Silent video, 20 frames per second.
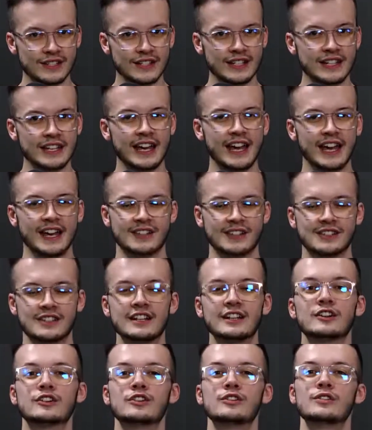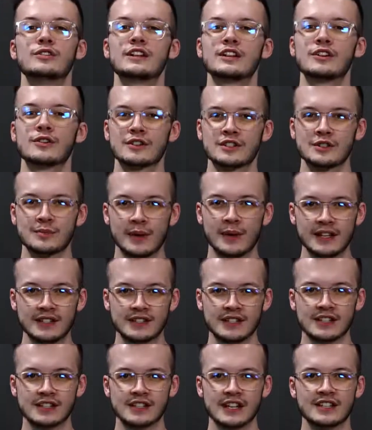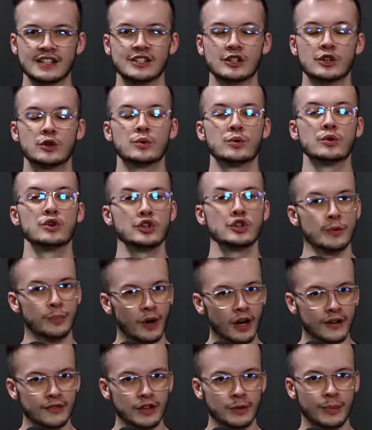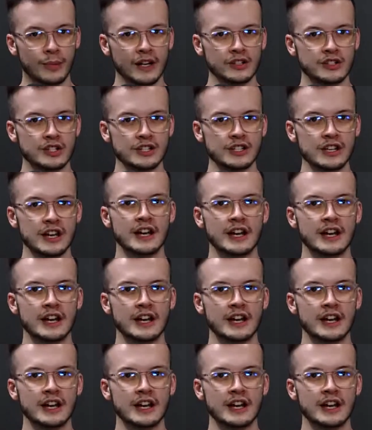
Yes, including your expenses as a crucial part of your budget,